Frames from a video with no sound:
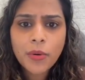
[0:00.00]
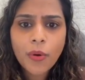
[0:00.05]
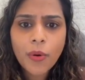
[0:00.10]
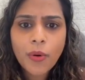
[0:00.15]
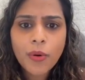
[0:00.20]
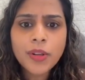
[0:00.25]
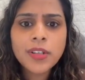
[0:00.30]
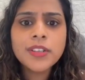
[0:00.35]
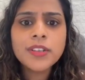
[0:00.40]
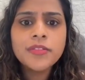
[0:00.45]

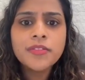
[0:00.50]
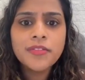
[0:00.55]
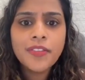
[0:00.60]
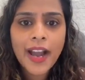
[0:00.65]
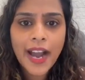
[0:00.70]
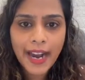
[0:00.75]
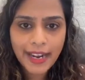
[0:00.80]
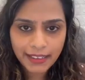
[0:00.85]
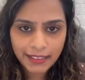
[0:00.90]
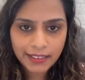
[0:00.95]
all the
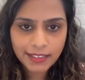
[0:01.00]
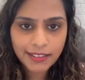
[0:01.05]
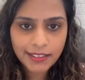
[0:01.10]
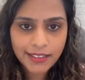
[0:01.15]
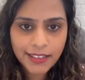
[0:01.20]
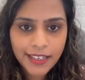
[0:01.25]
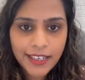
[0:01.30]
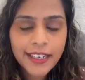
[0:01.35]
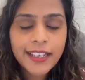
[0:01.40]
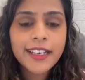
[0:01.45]
fat
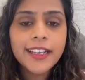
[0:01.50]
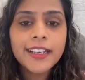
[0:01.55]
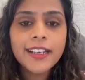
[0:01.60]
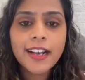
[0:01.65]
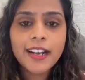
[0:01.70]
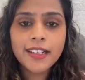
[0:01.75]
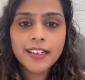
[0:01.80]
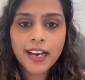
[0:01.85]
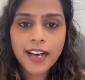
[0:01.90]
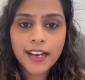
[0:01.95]
in
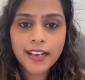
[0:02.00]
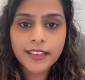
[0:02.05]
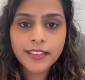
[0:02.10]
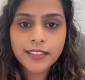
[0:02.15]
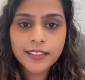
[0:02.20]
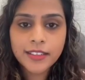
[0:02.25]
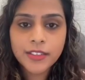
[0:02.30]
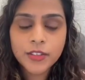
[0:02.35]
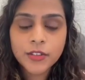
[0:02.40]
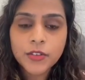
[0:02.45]
our
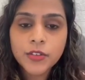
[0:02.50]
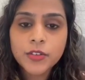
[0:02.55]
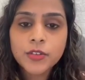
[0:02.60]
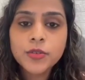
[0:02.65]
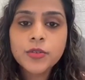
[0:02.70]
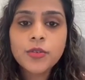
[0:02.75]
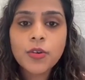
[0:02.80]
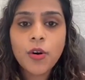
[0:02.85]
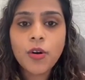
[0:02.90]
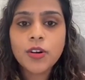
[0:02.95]
diet
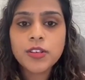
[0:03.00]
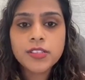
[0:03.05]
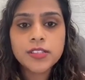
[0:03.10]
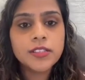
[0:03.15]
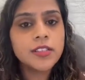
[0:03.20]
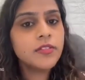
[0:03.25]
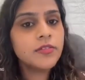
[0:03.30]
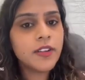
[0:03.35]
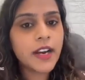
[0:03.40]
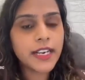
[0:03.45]
to cause
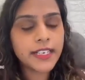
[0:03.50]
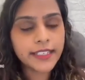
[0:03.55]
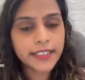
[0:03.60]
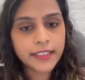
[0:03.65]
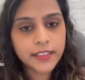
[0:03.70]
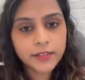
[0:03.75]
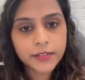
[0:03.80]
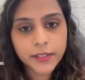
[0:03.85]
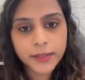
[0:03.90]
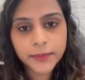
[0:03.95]
the fatty
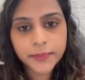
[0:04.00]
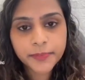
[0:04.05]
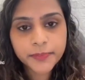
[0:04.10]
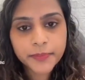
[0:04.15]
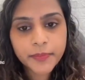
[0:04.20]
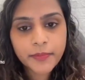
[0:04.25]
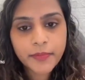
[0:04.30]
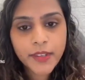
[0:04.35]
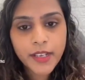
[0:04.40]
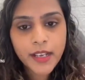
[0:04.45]
liver.
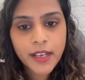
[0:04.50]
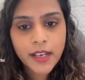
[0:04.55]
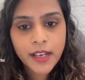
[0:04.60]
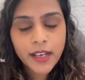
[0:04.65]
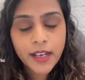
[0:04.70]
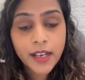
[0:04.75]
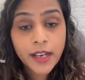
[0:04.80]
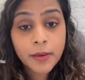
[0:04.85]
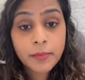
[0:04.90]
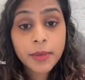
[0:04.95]

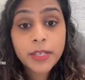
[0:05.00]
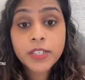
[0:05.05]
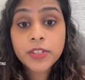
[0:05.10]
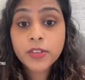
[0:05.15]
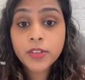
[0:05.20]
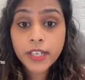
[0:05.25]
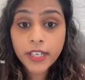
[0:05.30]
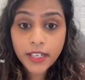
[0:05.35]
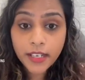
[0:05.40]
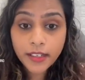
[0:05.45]
But
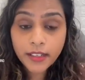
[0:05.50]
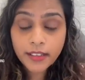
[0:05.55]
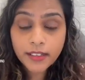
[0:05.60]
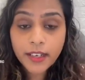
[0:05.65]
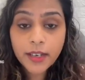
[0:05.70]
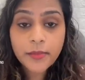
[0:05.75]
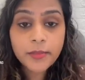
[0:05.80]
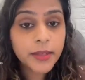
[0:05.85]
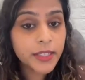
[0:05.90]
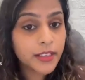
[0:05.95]
today
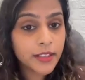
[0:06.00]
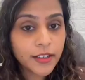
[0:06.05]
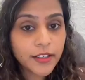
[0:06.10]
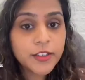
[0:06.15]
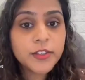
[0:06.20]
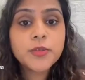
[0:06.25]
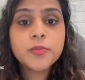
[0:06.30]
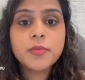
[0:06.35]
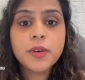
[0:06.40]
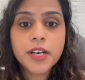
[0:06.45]
I'm here
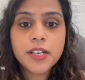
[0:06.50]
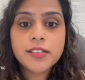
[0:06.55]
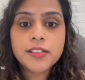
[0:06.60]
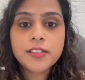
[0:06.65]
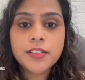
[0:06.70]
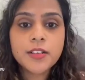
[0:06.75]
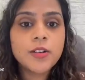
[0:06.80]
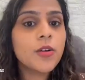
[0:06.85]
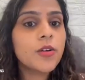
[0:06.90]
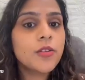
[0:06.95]
to
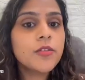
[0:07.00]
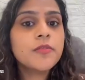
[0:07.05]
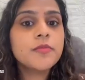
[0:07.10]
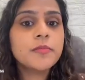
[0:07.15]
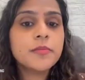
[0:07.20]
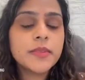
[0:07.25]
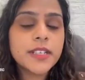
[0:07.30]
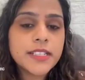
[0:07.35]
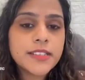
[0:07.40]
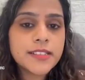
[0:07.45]
bust a lot of
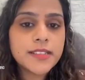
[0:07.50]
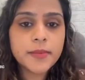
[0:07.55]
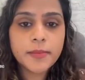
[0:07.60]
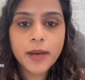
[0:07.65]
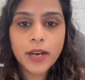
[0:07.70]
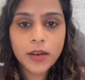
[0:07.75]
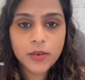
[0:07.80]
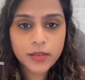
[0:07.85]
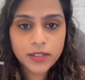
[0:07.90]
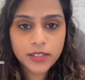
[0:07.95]
myths
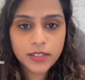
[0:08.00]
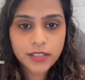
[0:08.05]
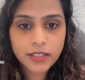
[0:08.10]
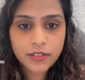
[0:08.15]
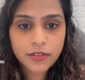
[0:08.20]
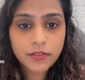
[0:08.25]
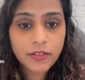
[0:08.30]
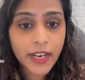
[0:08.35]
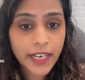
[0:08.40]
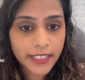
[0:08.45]
about
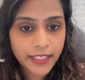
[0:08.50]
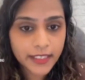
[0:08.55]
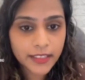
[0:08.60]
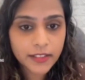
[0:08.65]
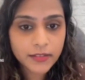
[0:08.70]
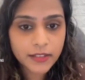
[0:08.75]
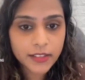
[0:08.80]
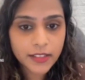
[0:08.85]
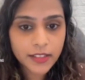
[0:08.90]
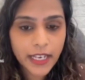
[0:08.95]
fatty
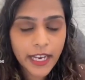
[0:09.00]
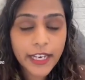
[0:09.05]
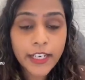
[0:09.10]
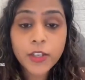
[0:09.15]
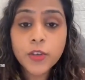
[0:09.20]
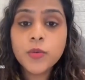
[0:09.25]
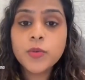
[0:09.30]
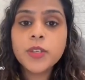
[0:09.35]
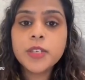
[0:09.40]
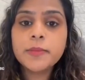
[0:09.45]
liver. And
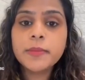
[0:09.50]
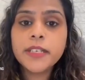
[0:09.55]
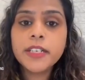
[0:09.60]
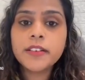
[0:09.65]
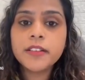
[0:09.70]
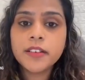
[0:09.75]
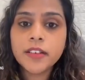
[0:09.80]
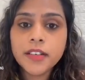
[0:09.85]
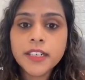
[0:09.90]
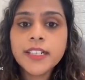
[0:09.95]
you will be
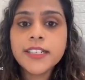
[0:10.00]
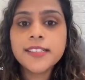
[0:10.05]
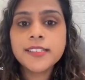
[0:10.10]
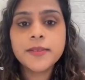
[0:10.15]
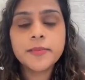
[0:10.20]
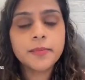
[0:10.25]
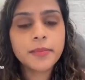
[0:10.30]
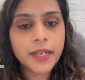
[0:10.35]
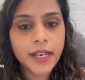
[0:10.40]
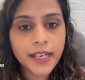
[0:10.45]
really
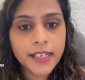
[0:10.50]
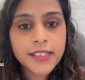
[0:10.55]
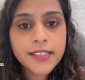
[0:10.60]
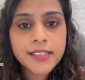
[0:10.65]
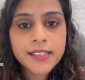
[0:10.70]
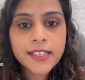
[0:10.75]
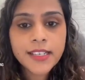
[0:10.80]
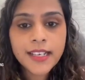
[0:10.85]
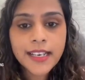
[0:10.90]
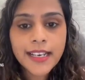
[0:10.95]

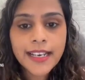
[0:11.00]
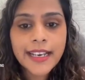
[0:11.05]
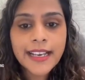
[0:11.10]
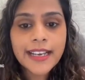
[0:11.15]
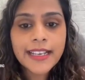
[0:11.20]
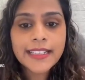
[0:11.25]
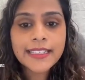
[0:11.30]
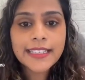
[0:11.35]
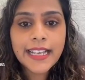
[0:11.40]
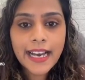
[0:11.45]
surprised
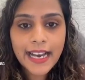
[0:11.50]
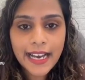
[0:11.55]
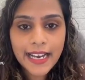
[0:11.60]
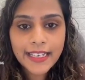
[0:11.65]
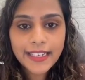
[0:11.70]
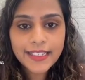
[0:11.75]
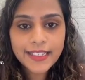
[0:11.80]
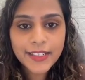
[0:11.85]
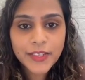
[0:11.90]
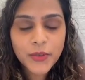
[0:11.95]

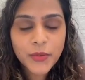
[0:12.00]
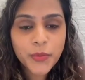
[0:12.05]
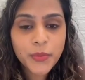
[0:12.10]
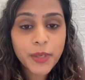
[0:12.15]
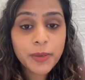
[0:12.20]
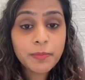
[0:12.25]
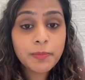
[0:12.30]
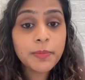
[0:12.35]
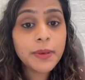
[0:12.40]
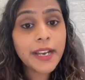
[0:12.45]
that
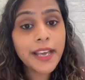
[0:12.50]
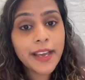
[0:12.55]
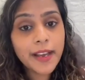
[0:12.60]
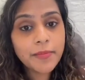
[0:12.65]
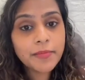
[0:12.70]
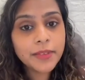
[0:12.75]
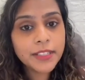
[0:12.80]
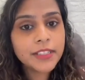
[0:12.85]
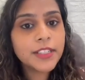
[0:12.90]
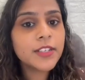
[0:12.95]
we
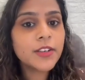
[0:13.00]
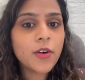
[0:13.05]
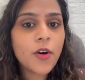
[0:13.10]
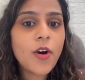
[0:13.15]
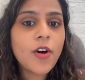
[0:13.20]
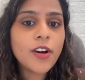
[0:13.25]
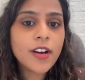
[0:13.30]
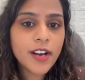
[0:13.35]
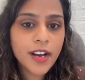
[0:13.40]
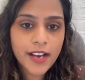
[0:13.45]
blamed the
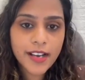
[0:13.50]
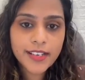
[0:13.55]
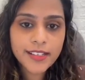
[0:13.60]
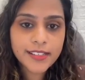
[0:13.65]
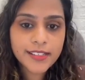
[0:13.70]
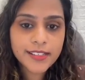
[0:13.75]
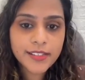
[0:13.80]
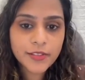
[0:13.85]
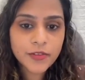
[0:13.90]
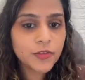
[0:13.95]
wrong
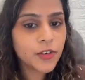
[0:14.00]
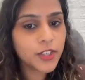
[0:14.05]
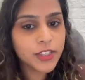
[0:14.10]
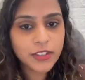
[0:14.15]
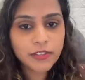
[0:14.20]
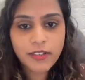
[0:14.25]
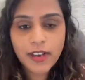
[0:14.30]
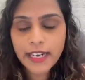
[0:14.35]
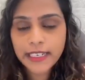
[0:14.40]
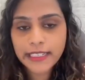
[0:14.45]
guys for
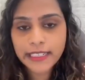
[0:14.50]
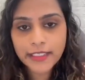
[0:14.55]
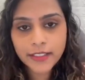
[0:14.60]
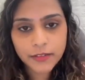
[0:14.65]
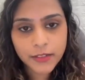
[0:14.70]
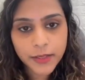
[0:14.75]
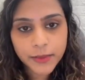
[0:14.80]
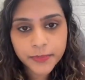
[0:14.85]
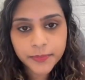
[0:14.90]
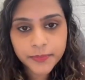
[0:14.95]
the fatty
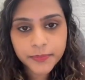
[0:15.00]
liver.